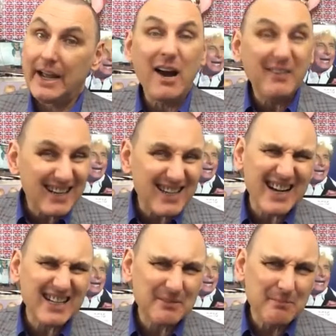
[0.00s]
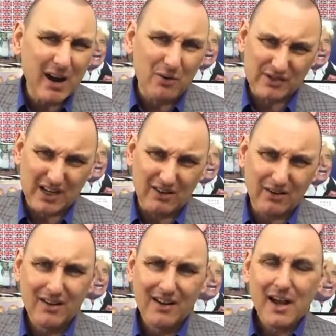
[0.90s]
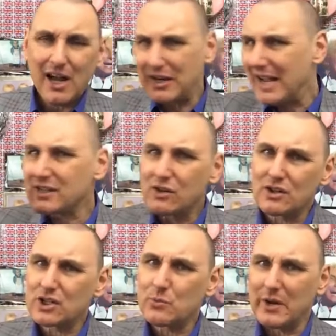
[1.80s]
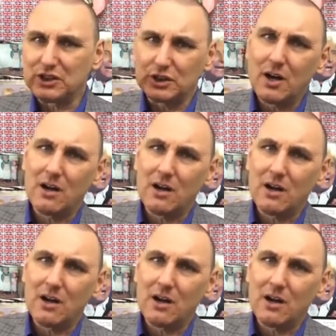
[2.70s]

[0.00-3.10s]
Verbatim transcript: It only does 80 miles though, and it hasn't got a switch.